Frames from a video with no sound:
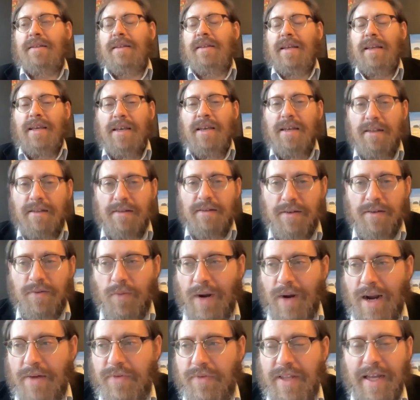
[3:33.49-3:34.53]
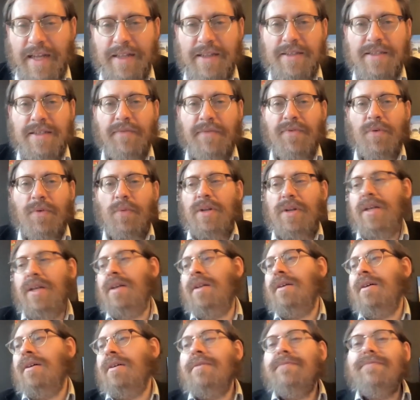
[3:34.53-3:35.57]
to eat to whatever to get the stuff that we
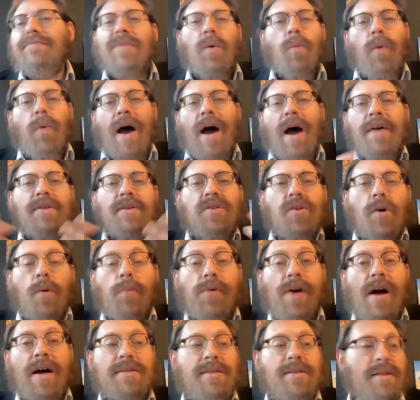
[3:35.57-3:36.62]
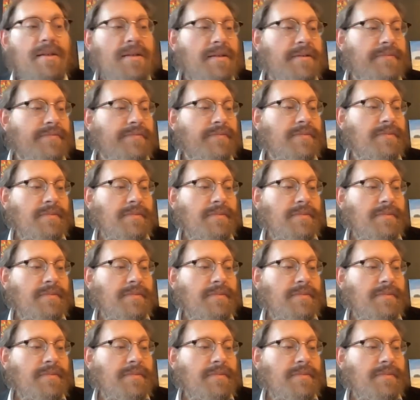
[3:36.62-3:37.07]
need why this whole process